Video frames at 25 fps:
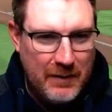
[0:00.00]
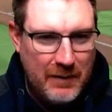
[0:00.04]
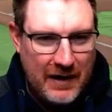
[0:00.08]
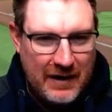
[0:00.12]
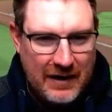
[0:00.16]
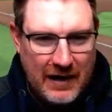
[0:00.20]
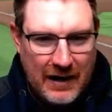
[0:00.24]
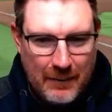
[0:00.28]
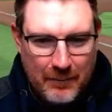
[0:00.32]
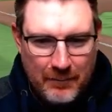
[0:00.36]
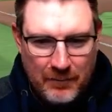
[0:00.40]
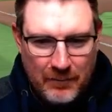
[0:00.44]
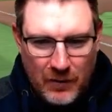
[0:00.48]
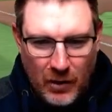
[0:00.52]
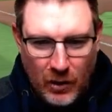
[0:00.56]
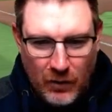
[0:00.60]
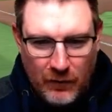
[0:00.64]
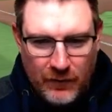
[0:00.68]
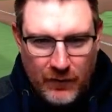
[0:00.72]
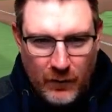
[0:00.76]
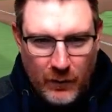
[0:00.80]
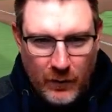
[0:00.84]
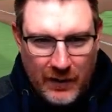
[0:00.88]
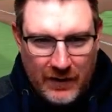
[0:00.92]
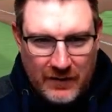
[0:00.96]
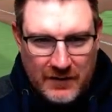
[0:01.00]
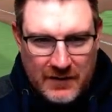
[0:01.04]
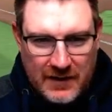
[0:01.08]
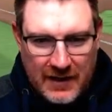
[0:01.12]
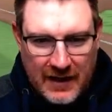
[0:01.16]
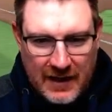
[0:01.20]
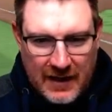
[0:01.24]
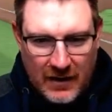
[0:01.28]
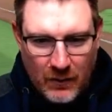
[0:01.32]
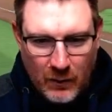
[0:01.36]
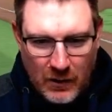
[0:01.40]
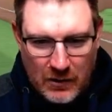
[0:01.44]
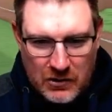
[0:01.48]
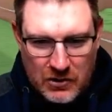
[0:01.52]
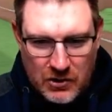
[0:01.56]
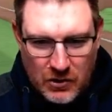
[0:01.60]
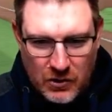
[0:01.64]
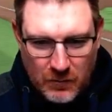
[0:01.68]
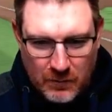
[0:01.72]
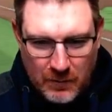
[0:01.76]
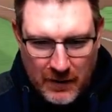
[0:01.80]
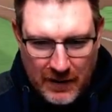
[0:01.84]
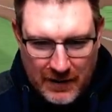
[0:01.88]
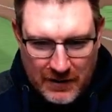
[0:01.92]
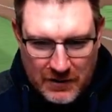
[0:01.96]
back up. 0 for 1 today. A 1
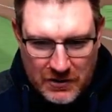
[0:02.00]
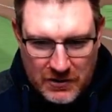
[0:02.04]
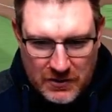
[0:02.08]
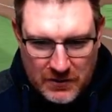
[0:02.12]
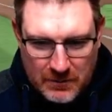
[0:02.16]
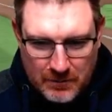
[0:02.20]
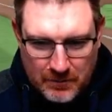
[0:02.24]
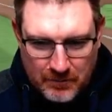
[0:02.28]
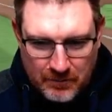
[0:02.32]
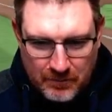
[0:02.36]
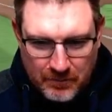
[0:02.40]
2 pitch.